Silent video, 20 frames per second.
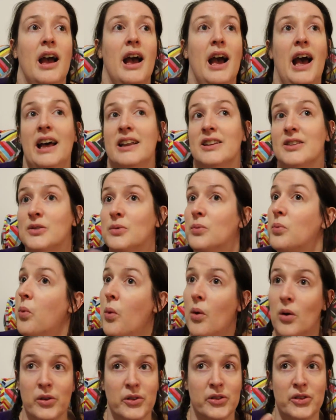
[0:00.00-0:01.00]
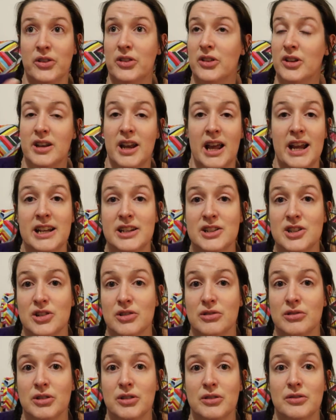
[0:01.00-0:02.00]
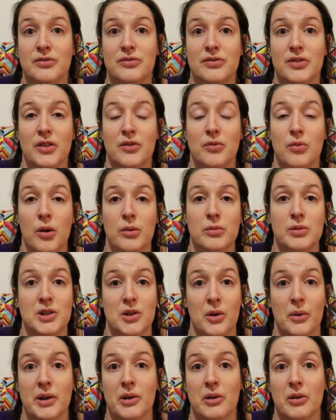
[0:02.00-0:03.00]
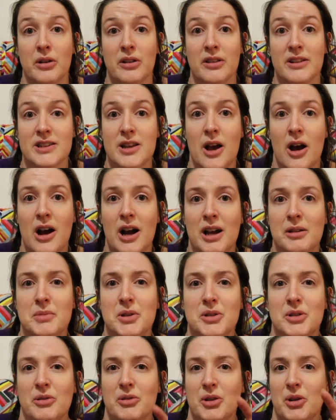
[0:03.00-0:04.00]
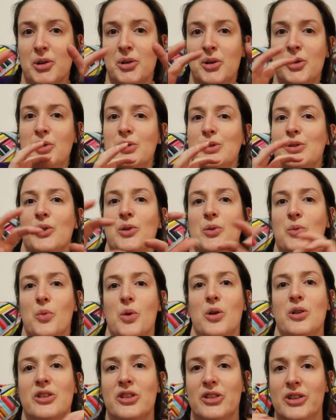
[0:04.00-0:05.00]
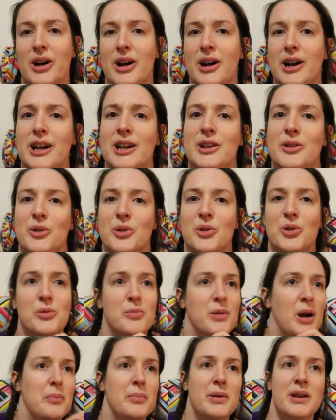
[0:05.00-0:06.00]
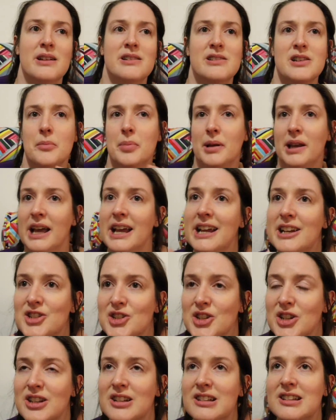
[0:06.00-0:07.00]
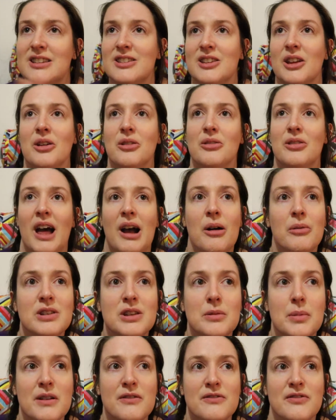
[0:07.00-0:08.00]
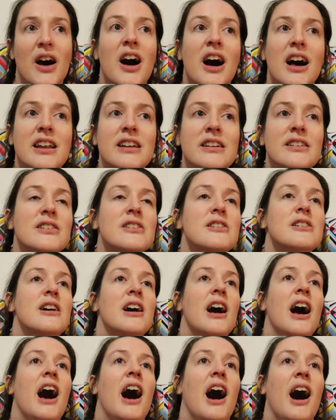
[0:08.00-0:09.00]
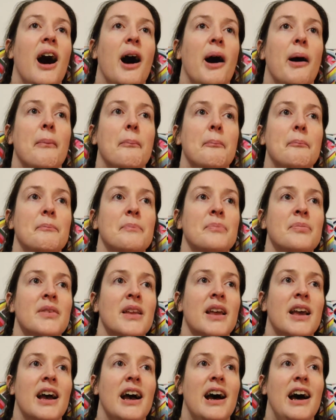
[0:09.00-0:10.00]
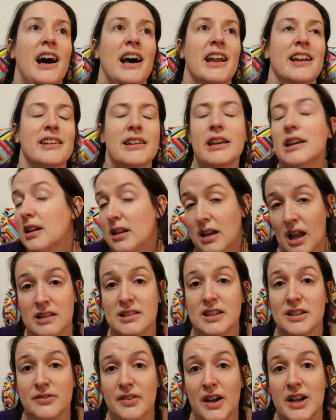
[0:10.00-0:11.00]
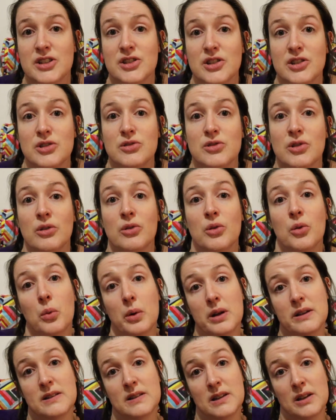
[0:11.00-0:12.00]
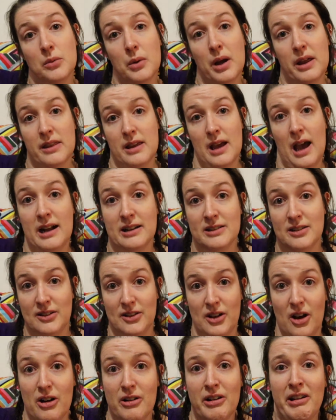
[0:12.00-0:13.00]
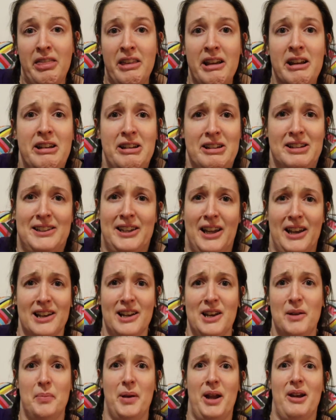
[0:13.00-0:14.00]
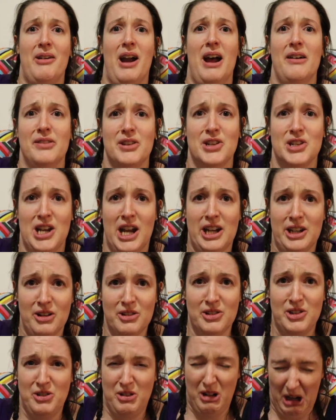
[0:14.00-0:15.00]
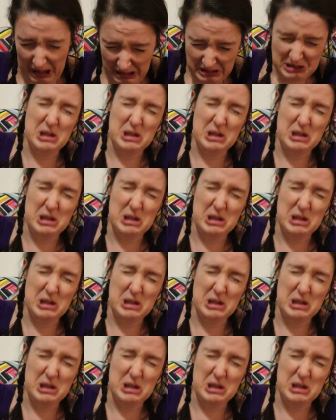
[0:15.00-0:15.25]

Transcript: As was the nature of what was going on at the time. You don't know who's on what side or who might be a double agent, so that was a bit fun. And in classic fashion, you don't always see where the actors are and they just suddenly appear out of the shadows and you're like,